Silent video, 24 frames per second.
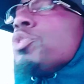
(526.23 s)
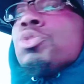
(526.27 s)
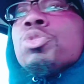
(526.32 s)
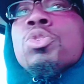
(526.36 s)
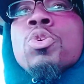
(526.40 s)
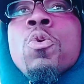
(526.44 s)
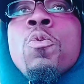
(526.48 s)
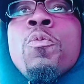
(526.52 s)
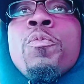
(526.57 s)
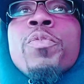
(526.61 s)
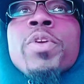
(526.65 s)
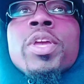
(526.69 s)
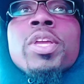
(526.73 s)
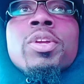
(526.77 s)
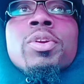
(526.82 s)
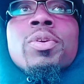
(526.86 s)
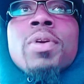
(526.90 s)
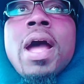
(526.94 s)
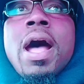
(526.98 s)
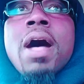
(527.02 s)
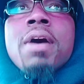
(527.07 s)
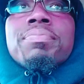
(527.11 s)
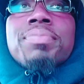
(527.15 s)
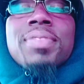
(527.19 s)
do you
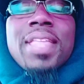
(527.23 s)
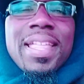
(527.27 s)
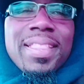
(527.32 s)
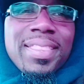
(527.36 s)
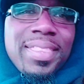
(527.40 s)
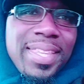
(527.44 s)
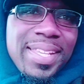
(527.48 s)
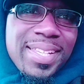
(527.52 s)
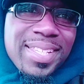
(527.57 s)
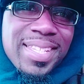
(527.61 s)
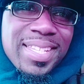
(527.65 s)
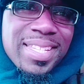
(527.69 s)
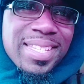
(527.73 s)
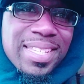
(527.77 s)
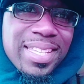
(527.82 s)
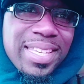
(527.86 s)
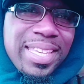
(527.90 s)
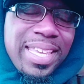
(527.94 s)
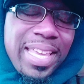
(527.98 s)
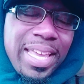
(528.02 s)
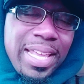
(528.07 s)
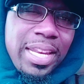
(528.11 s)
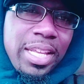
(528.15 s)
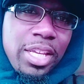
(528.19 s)
figure out that this is
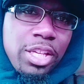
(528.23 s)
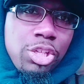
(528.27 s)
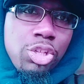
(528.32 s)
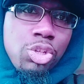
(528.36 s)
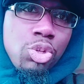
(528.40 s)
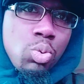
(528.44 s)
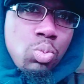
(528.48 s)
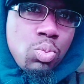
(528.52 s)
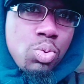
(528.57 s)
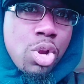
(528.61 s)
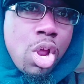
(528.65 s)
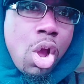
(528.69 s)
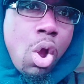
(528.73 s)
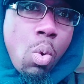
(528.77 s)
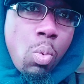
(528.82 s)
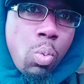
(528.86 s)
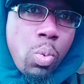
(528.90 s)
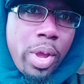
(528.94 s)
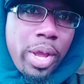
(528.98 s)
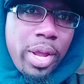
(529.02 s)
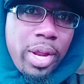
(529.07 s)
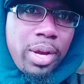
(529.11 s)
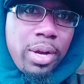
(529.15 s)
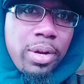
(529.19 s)
getting you
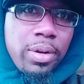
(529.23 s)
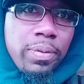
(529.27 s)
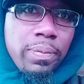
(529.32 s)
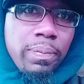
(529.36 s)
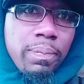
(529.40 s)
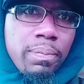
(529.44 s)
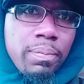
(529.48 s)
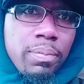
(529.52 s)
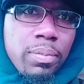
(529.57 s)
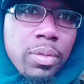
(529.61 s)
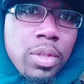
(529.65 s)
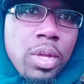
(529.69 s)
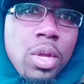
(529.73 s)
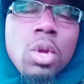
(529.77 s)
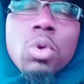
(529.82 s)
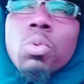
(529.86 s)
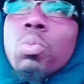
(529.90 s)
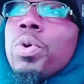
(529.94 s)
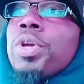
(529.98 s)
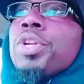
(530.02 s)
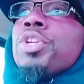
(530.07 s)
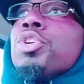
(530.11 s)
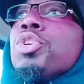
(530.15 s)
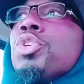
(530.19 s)
nowhere?
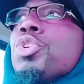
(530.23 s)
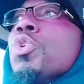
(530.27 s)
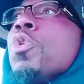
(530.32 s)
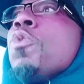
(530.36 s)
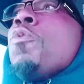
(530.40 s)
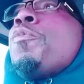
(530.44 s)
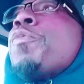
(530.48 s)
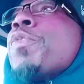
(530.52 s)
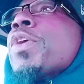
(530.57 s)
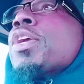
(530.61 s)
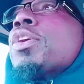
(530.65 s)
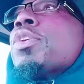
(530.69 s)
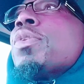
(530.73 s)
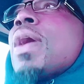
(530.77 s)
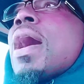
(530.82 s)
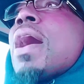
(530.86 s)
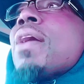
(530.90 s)
When do you figure